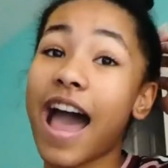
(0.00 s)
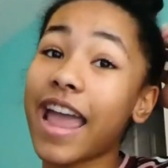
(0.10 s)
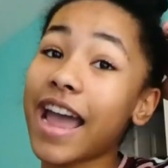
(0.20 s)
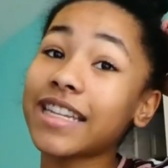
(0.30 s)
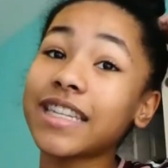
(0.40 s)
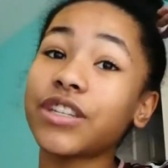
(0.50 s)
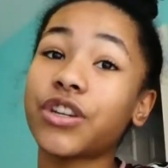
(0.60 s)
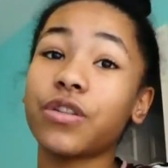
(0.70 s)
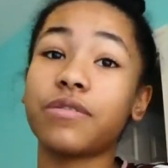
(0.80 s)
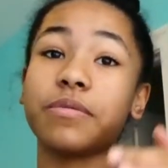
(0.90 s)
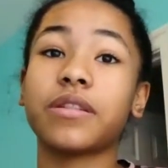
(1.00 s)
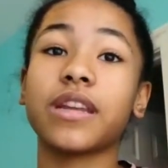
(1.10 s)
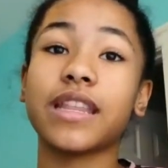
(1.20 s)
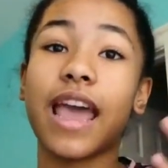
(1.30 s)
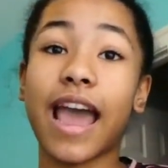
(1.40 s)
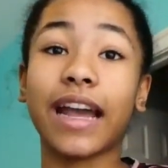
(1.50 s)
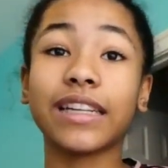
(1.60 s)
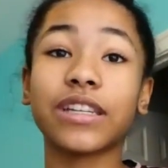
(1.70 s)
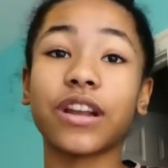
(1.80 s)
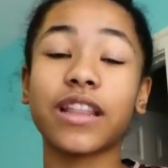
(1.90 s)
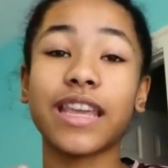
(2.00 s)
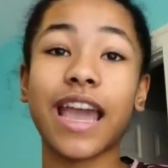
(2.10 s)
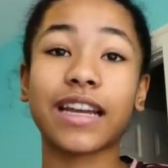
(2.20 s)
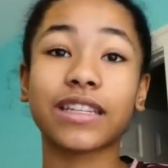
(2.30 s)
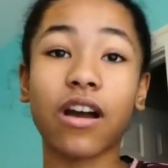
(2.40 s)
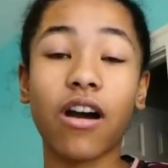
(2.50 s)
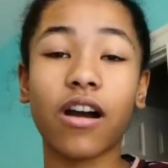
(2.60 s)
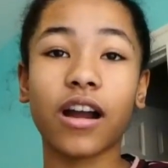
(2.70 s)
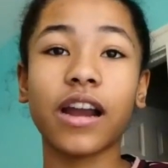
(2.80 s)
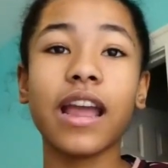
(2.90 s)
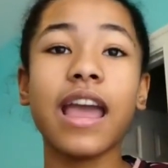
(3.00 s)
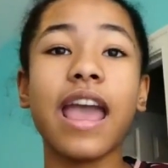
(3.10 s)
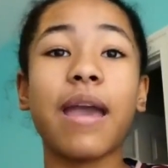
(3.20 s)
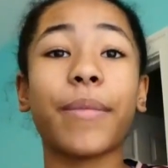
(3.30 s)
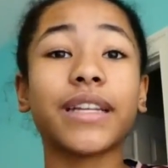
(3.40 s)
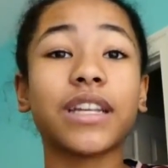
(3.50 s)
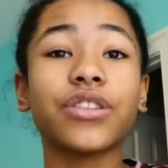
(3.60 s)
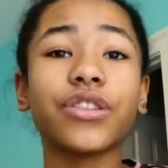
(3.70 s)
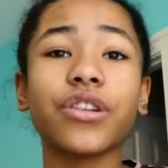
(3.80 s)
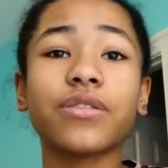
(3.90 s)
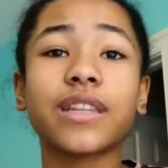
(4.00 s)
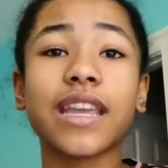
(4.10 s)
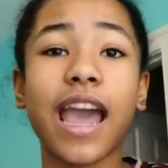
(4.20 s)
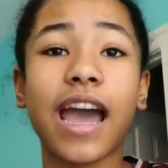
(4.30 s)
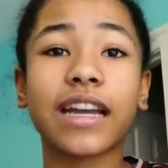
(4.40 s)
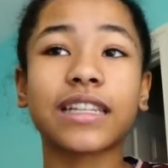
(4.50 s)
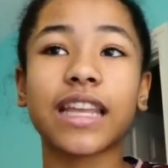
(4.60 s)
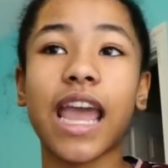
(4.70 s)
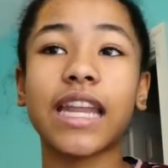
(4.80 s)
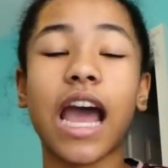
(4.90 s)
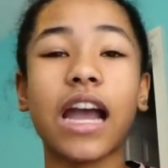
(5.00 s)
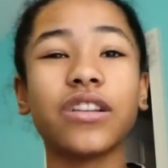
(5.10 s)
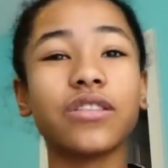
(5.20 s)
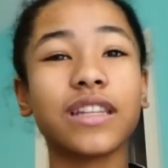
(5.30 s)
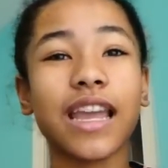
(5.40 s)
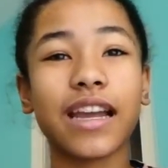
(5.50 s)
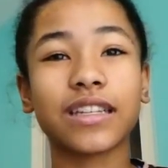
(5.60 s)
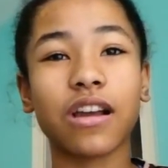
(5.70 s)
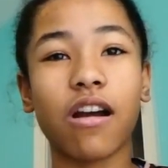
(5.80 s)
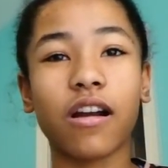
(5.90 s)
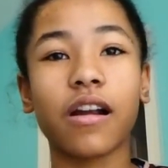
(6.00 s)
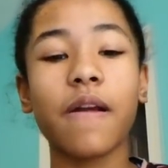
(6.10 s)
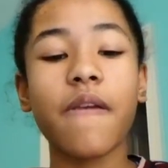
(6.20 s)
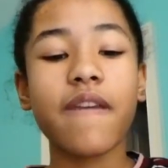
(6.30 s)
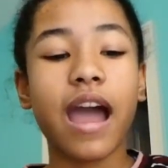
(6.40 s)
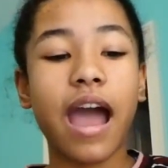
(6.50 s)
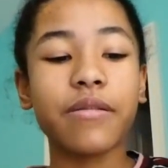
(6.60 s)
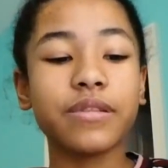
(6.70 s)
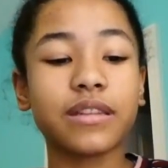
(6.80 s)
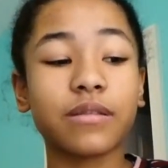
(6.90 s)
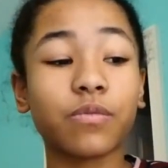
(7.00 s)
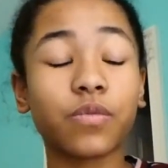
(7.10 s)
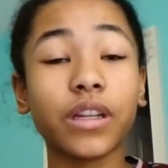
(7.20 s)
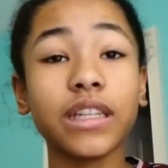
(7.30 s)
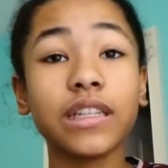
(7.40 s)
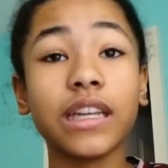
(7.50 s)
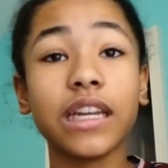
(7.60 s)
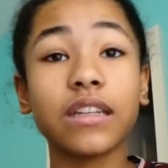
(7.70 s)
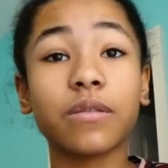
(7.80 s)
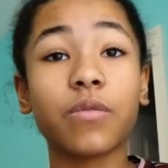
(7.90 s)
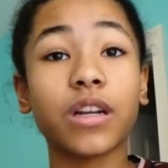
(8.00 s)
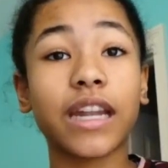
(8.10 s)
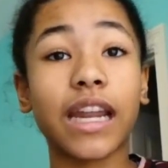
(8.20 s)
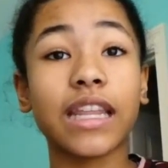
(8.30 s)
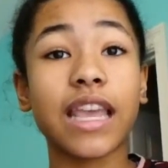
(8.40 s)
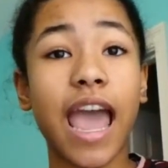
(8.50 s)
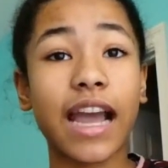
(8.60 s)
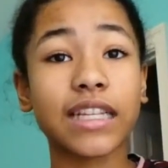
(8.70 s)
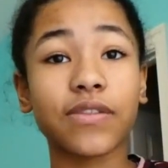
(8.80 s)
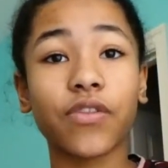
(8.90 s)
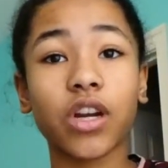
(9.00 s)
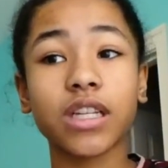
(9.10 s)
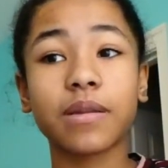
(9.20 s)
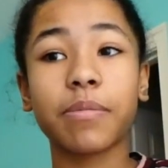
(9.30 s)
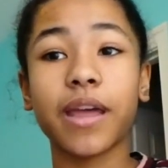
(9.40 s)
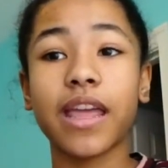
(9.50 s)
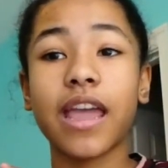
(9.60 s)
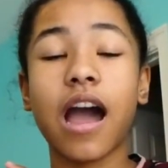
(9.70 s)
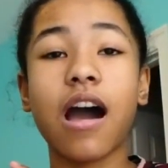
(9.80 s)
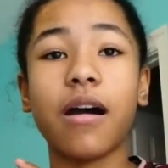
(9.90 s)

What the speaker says: I had to choose between the X or the XR. And my sister chose the X and I chose the XR. I was really leaning toward getting the X first, but